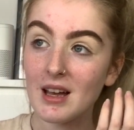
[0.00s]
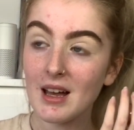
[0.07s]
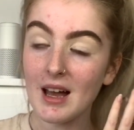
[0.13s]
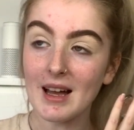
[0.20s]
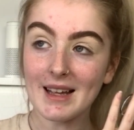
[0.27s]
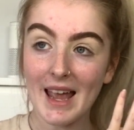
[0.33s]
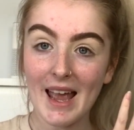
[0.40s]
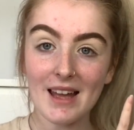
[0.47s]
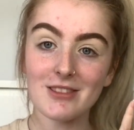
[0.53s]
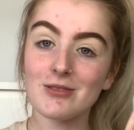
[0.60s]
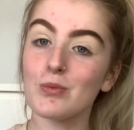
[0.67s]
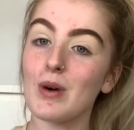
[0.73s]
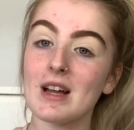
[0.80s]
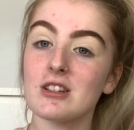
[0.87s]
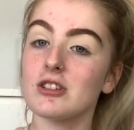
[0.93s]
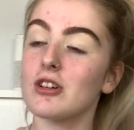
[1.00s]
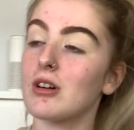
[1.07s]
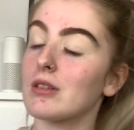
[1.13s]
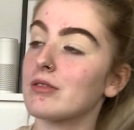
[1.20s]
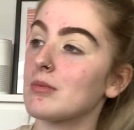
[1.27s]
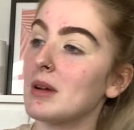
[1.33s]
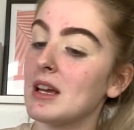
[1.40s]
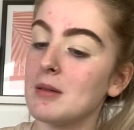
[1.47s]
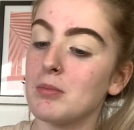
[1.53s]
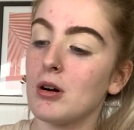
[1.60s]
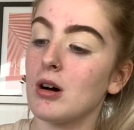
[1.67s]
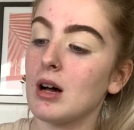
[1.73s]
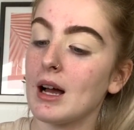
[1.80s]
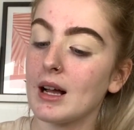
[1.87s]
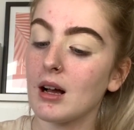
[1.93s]
again way too dark for me, but
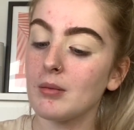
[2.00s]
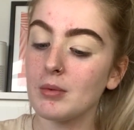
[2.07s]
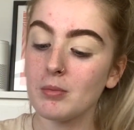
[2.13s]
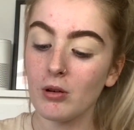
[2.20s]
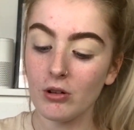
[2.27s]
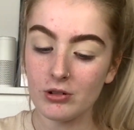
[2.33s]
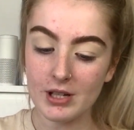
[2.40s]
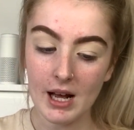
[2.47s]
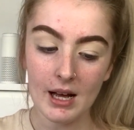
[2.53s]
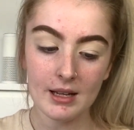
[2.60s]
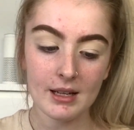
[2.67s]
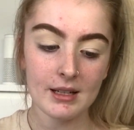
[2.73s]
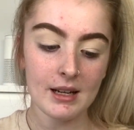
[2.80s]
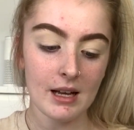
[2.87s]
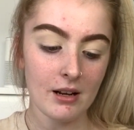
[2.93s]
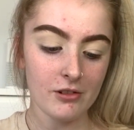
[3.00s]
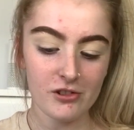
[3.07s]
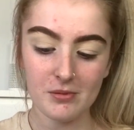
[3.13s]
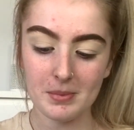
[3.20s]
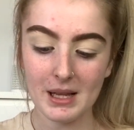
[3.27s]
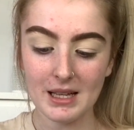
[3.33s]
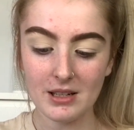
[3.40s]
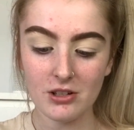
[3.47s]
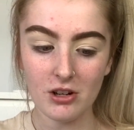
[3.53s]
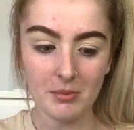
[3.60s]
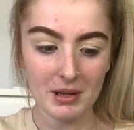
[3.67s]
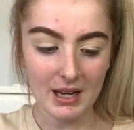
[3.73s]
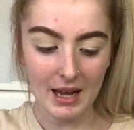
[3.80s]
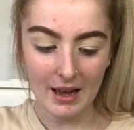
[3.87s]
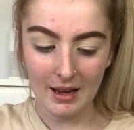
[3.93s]
I can't be bothered tanning and I'll just blend it down my
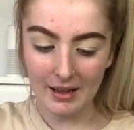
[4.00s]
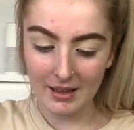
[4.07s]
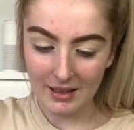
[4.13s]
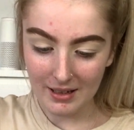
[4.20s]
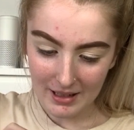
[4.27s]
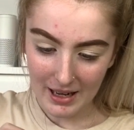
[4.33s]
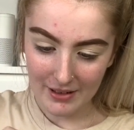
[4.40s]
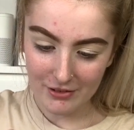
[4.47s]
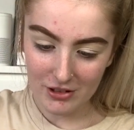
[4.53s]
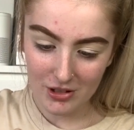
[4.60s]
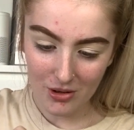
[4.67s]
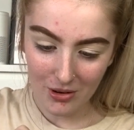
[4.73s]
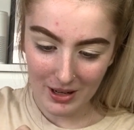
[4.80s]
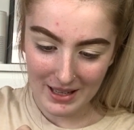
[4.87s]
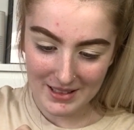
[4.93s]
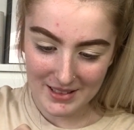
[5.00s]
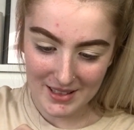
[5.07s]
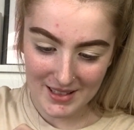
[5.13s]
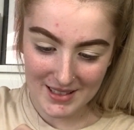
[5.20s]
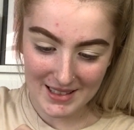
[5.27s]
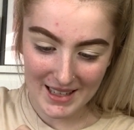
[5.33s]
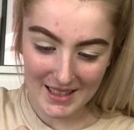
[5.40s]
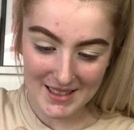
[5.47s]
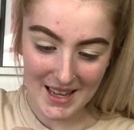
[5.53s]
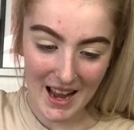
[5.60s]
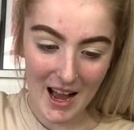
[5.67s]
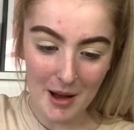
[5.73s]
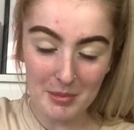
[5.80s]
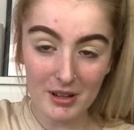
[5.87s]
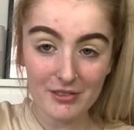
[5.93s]
neck. I've just got into this lazy
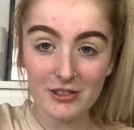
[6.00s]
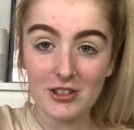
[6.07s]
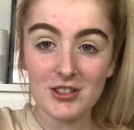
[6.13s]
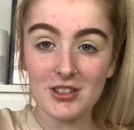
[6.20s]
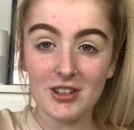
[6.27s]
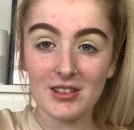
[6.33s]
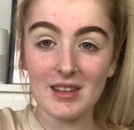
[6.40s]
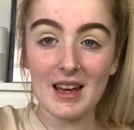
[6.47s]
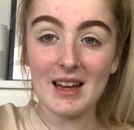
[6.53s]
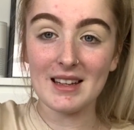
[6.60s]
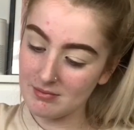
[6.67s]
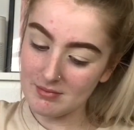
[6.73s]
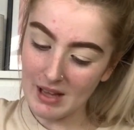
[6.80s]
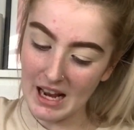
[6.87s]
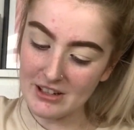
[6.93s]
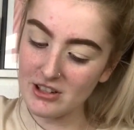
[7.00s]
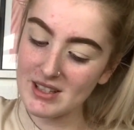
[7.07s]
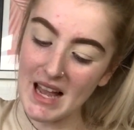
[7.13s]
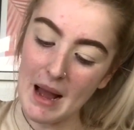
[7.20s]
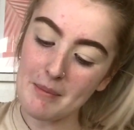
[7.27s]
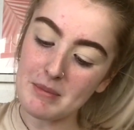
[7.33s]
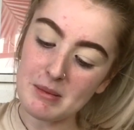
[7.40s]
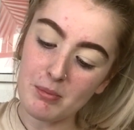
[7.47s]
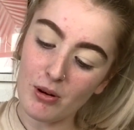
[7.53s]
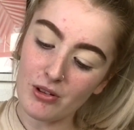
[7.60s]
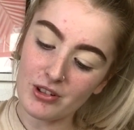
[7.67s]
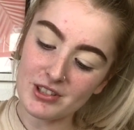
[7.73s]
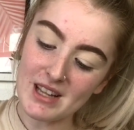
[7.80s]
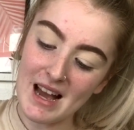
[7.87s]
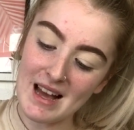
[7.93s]
habit of just doing that, and I just can't be bothered
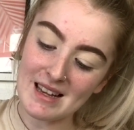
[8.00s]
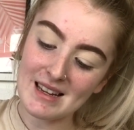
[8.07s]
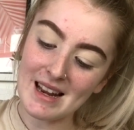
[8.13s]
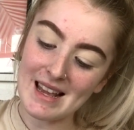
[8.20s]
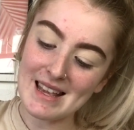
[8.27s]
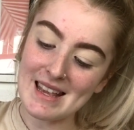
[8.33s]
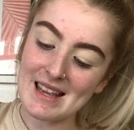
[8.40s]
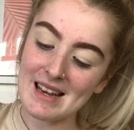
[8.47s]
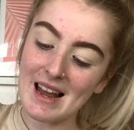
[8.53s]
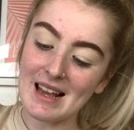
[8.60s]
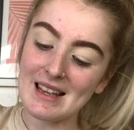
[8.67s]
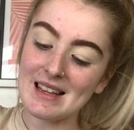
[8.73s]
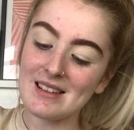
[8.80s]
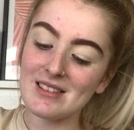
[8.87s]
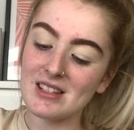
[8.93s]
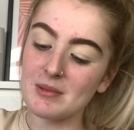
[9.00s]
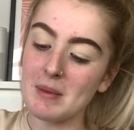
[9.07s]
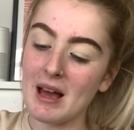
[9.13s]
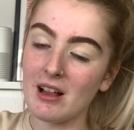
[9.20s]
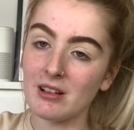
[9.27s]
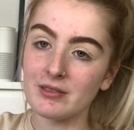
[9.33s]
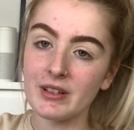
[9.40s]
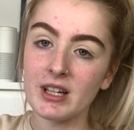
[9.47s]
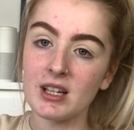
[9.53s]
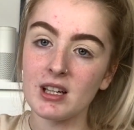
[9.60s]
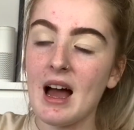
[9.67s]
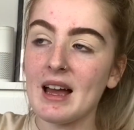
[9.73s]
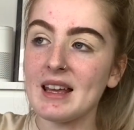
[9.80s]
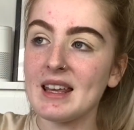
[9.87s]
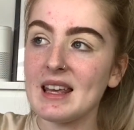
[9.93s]
tanning. I hate it. I hate the smell of it.
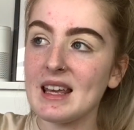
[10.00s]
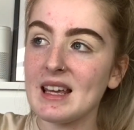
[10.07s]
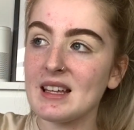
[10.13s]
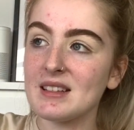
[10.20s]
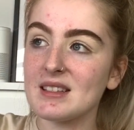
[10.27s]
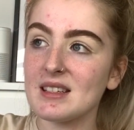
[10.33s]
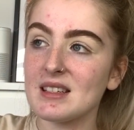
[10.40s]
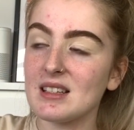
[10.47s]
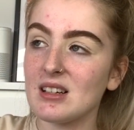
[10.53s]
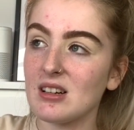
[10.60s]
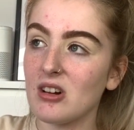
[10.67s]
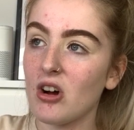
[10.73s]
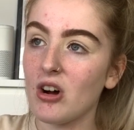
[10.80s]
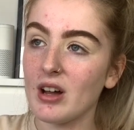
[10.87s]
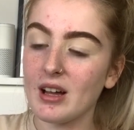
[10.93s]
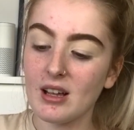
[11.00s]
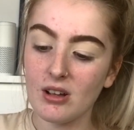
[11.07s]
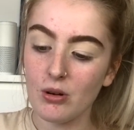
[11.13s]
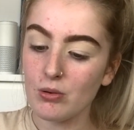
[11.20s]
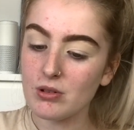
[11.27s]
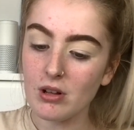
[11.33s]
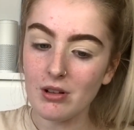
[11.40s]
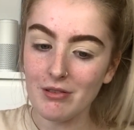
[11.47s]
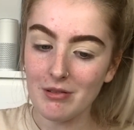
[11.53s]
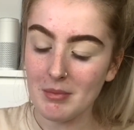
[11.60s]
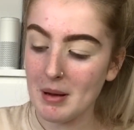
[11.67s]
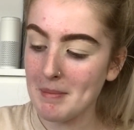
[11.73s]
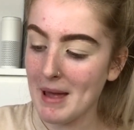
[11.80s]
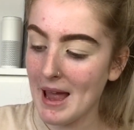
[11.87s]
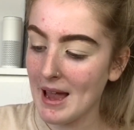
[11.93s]
I hate how it goes all over my
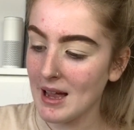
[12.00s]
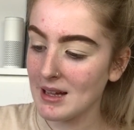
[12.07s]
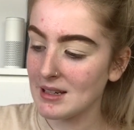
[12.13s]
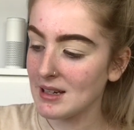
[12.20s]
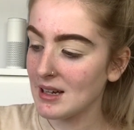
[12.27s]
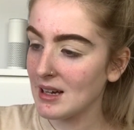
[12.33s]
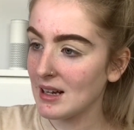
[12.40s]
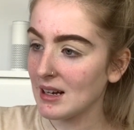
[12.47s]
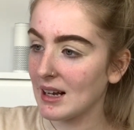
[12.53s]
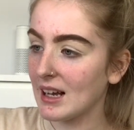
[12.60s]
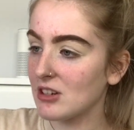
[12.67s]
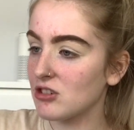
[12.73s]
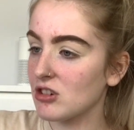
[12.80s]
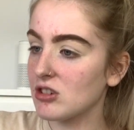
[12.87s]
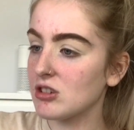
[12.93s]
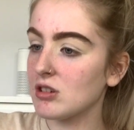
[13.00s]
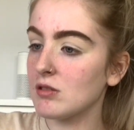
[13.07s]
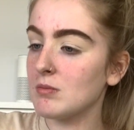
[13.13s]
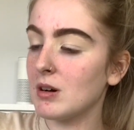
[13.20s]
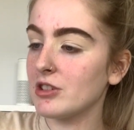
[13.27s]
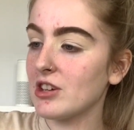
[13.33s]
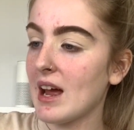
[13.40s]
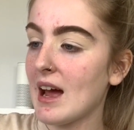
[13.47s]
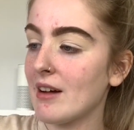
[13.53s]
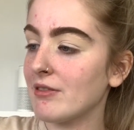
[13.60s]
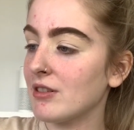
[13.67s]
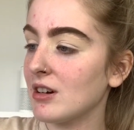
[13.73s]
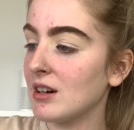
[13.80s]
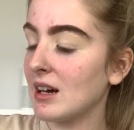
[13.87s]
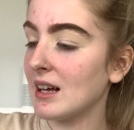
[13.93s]
bed. Like it's just so much
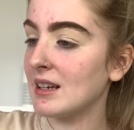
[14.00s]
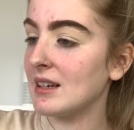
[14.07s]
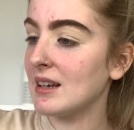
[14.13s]
effort and